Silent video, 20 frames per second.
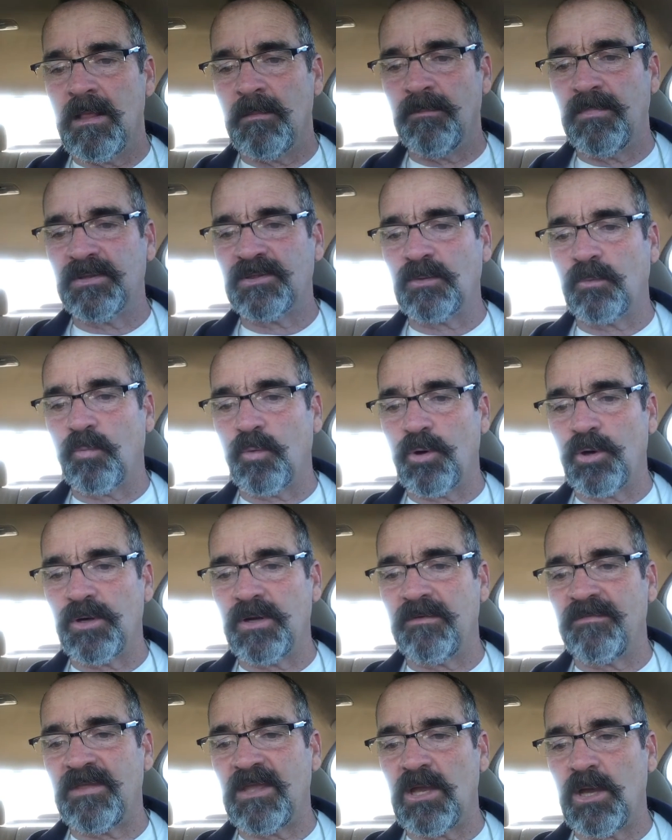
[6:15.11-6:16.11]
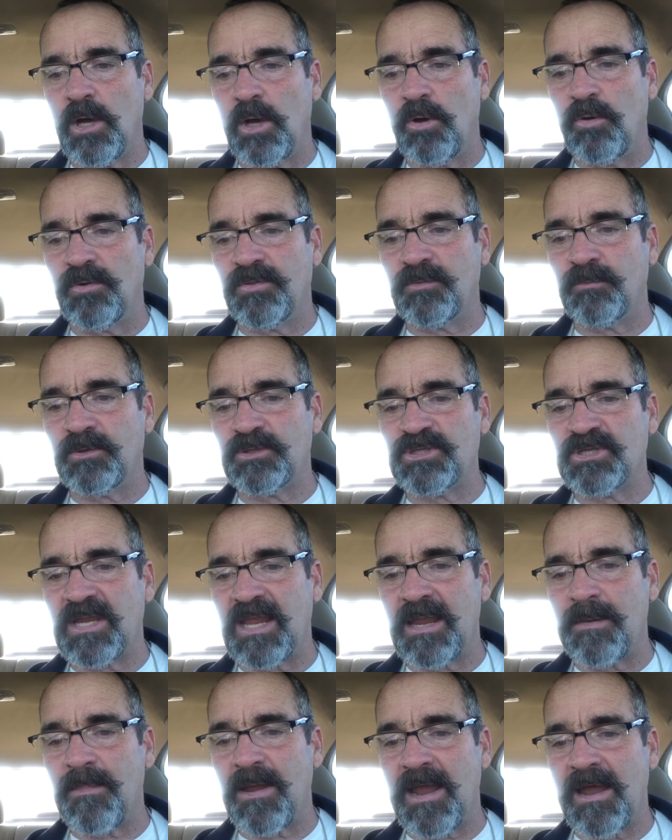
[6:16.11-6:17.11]
but the word of the oath which
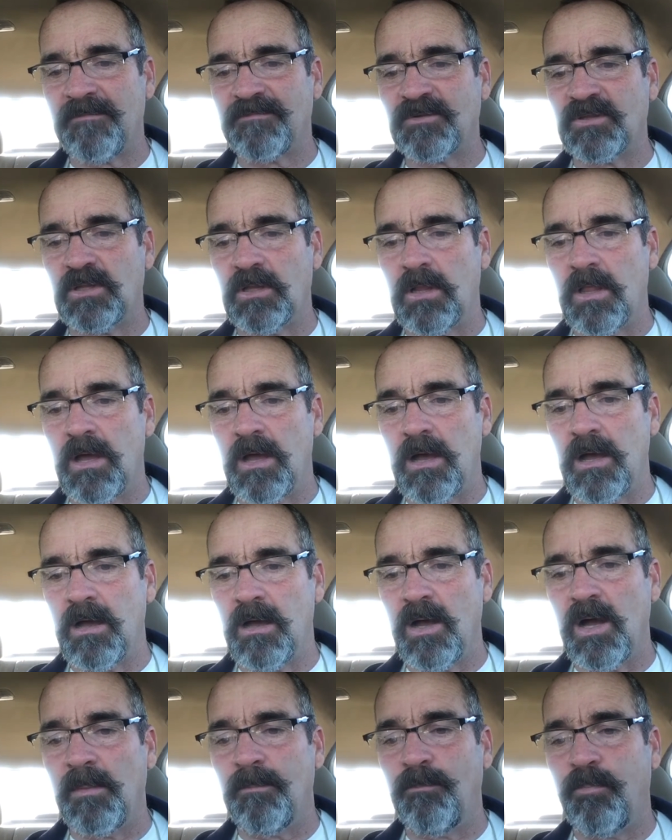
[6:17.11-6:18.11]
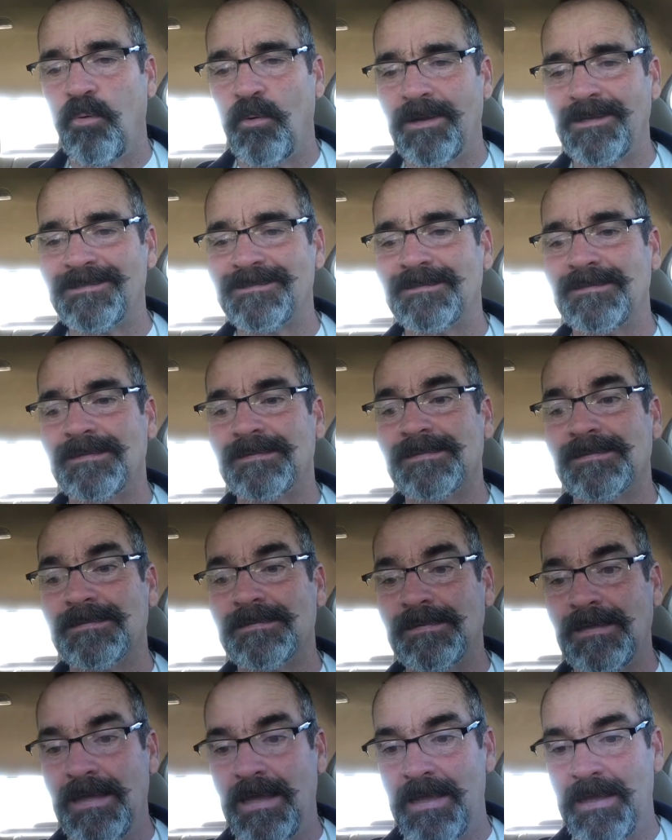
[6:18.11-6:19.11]
came after the law appoints the
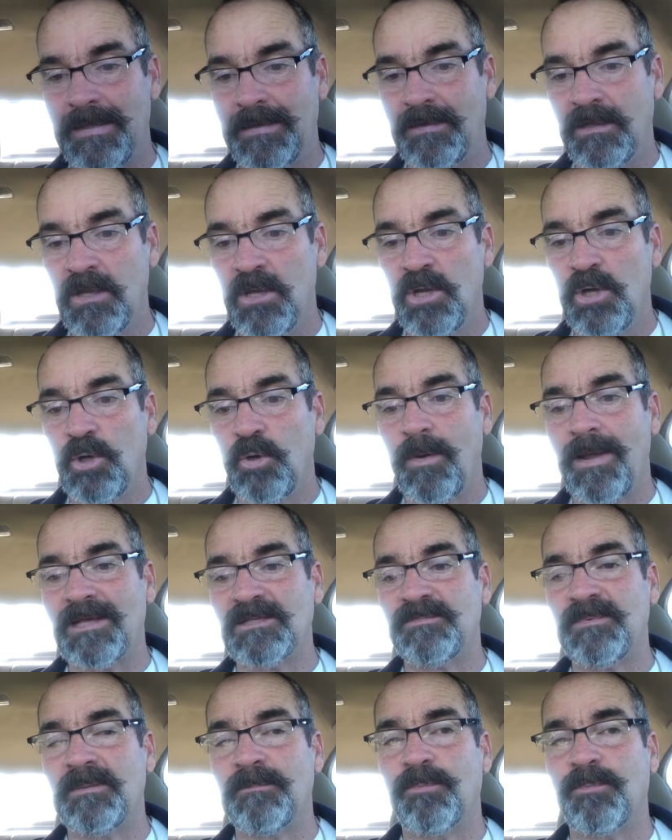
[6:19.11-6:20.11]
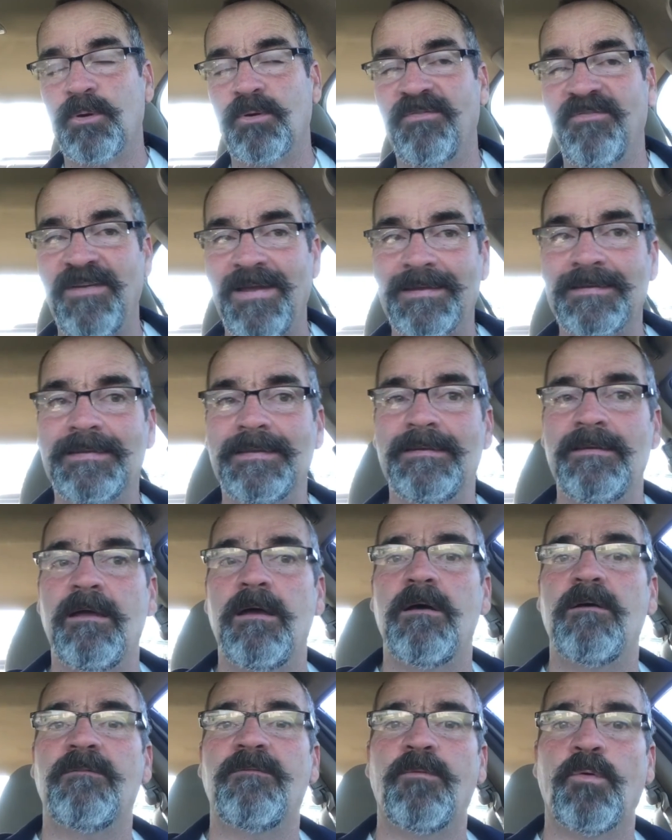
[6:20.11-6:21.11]
Son who has been perfected
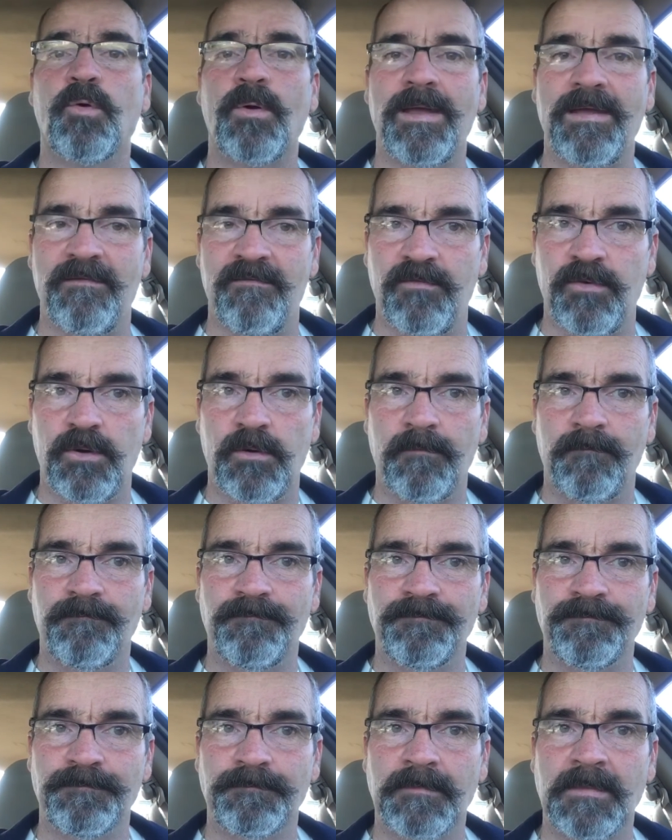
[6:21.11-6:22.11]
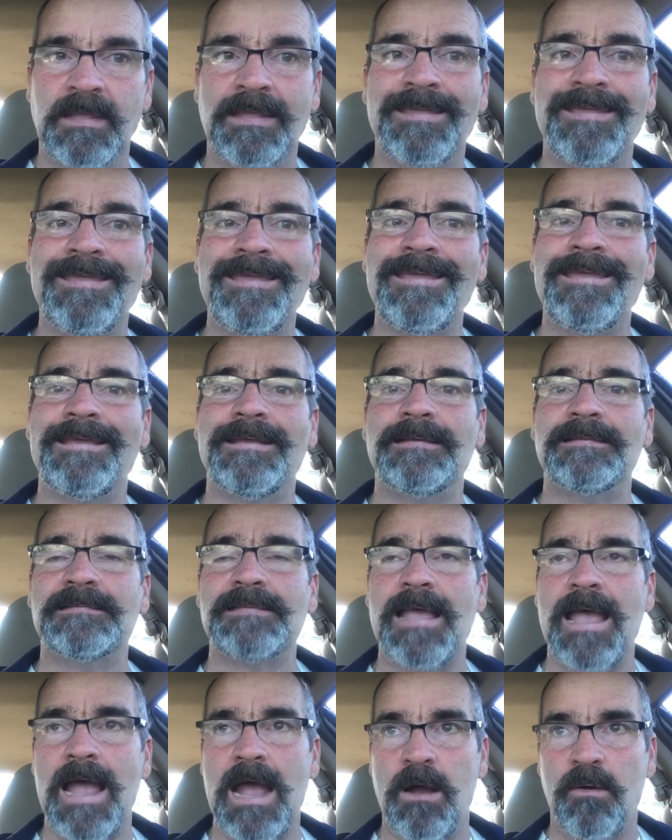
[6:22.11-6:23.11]
forever. He is
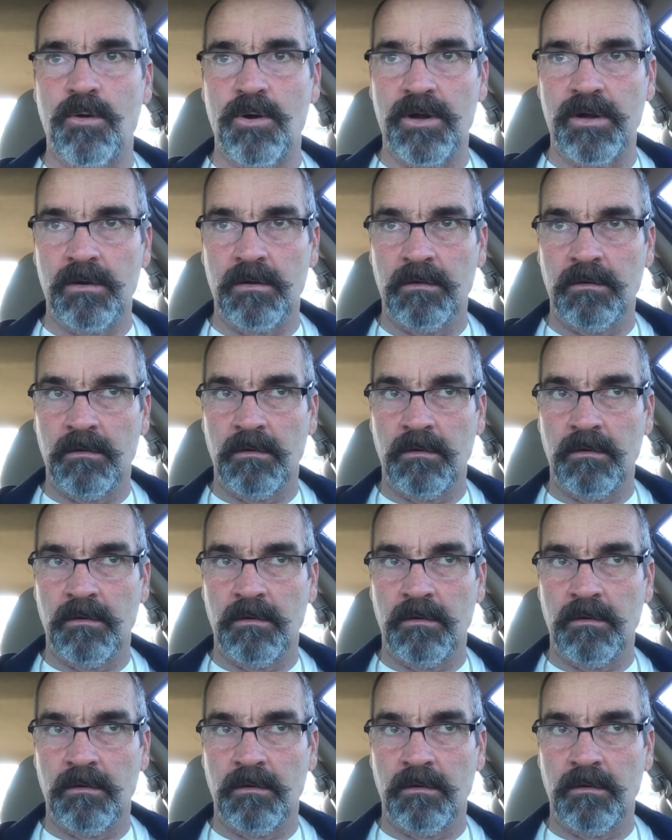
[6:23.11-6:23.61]
our